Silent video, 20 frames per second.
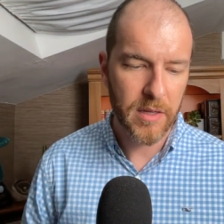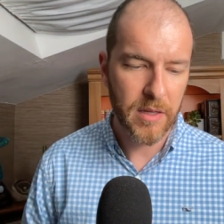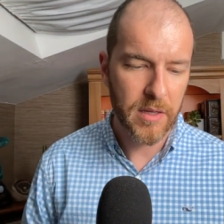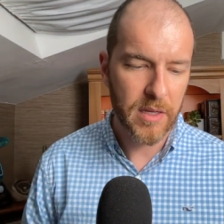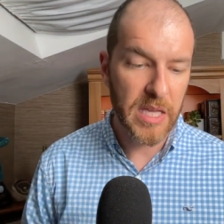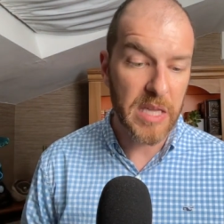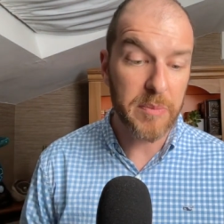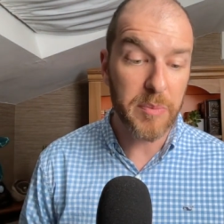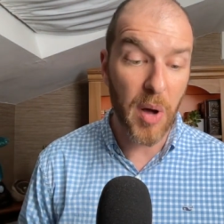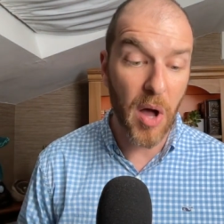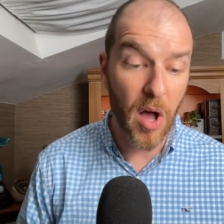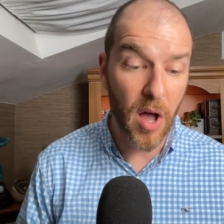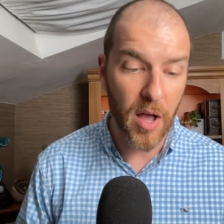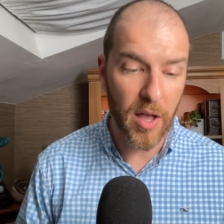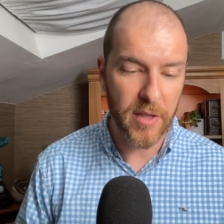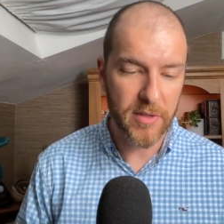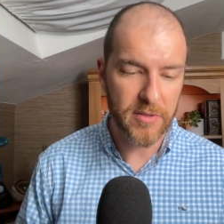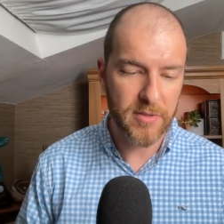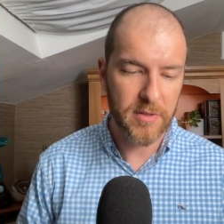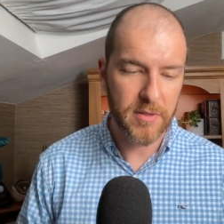He
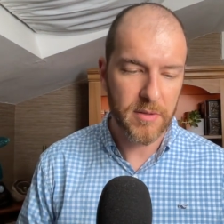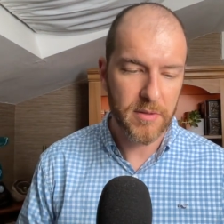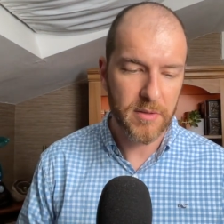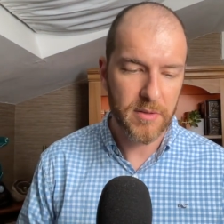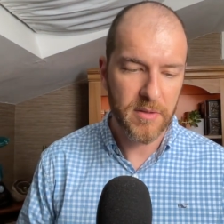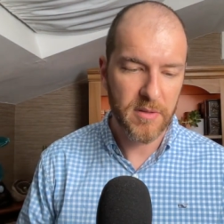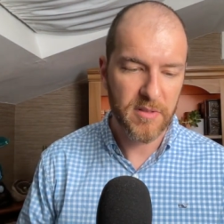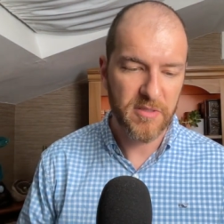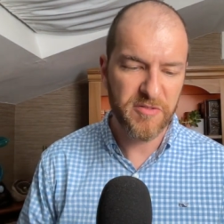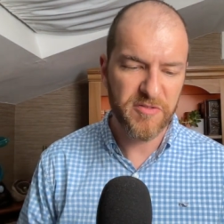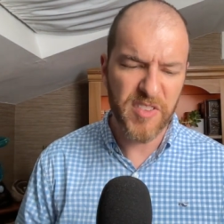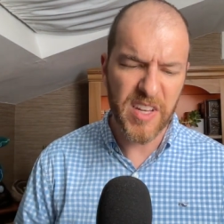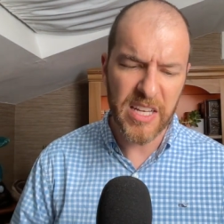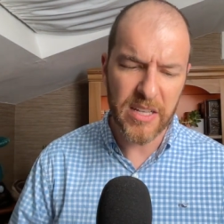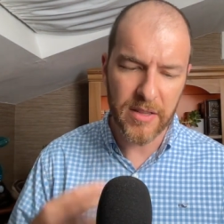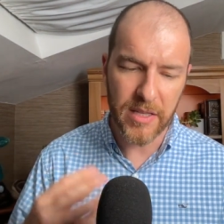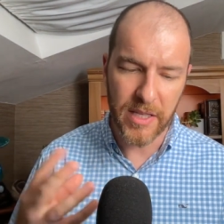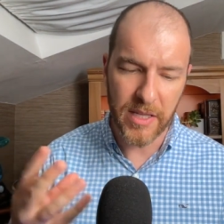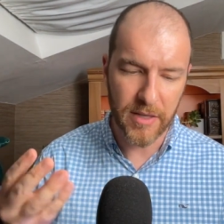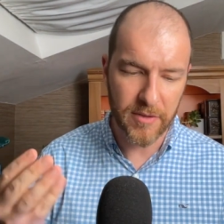paused,
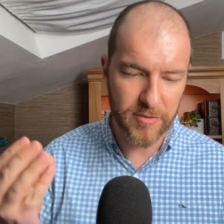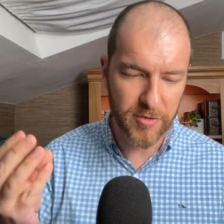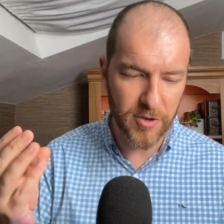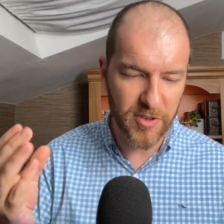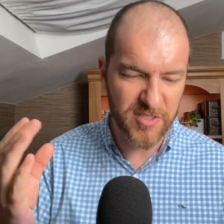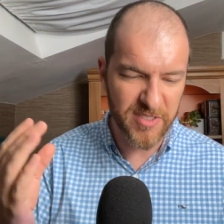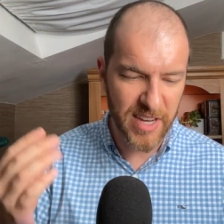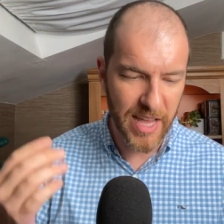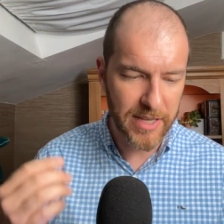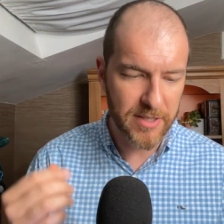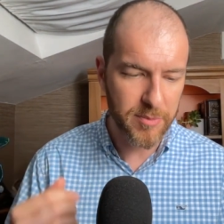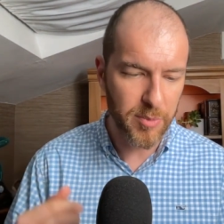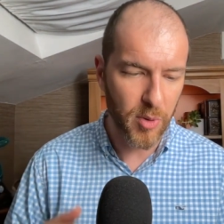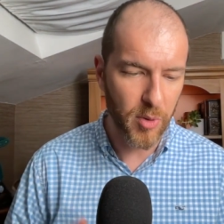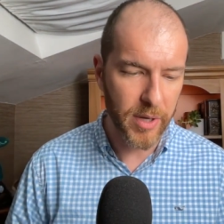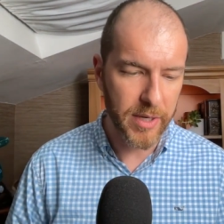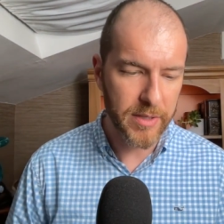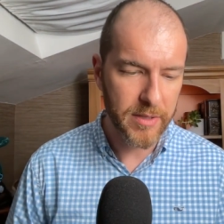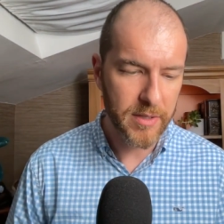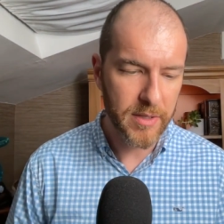feeling for his next
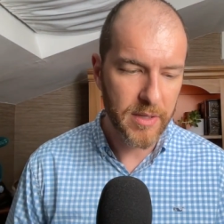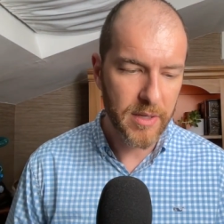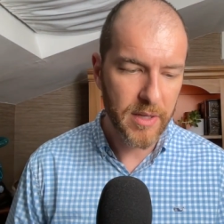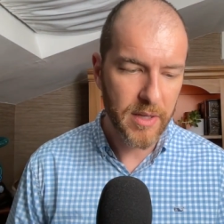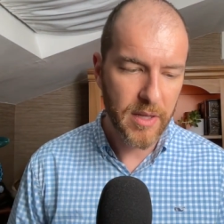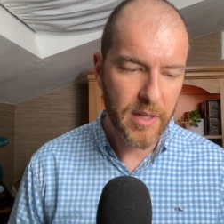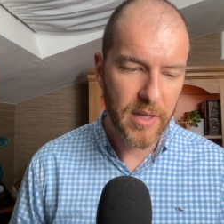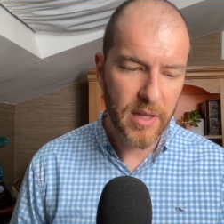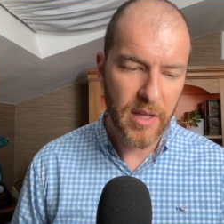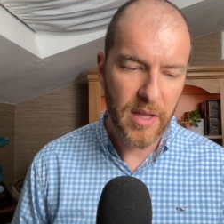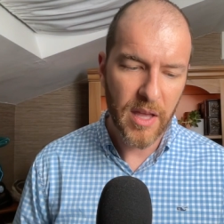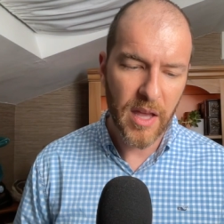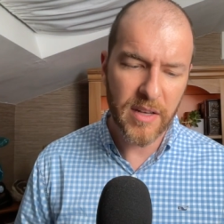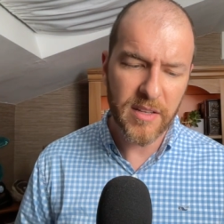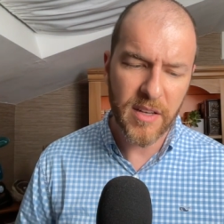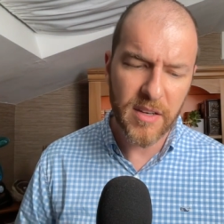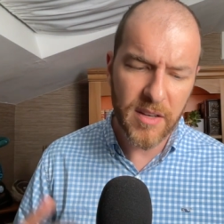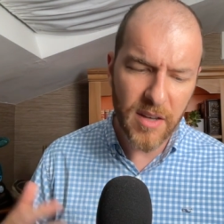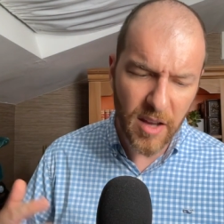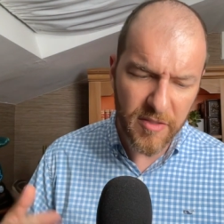point. And
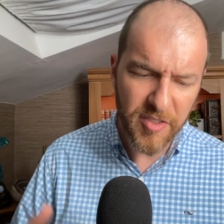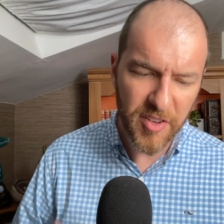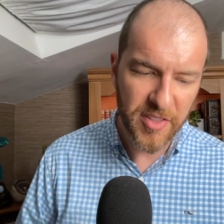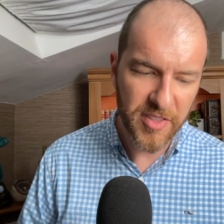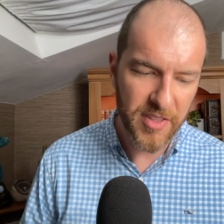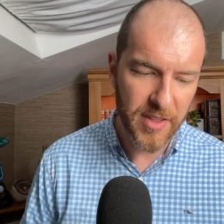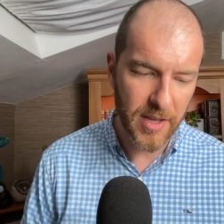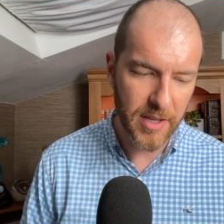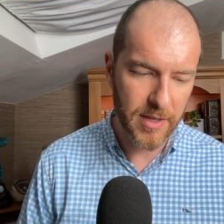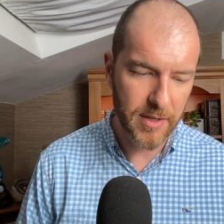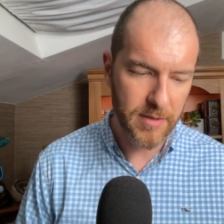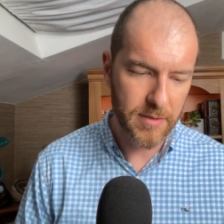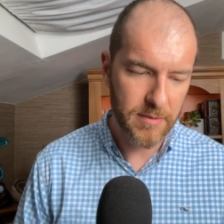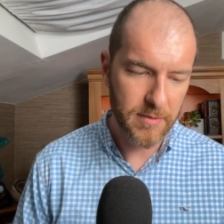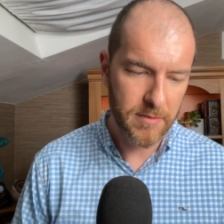another thing.